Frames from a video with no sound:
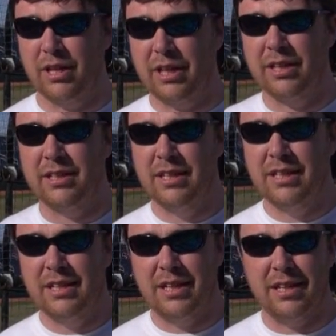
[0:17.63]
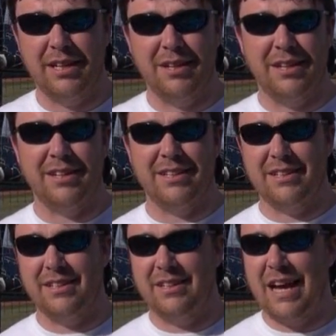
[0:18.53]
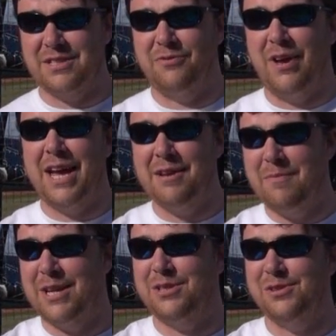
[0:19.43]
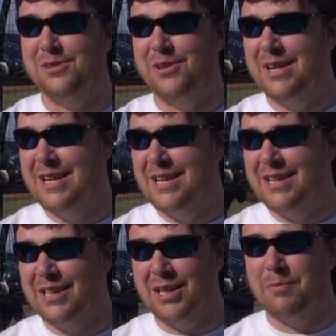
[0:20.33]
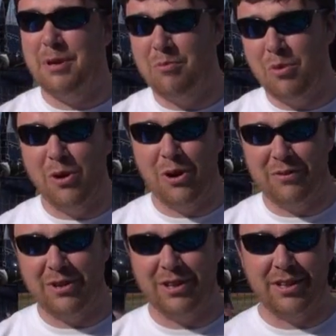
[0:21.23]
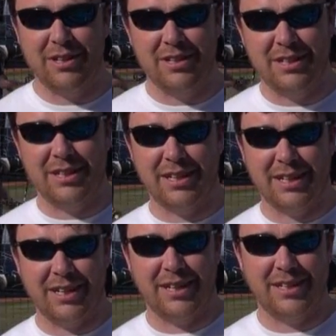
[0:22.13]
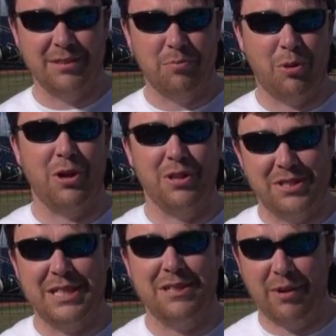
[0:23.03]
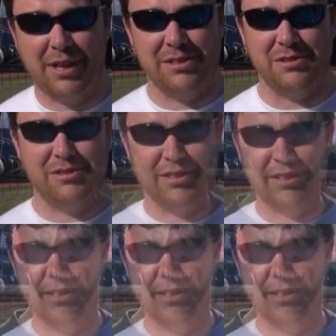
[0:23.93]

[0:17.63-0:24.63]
Like it, it as a fan, it makes you a little bit more of a uh, part of the team, I guess you say.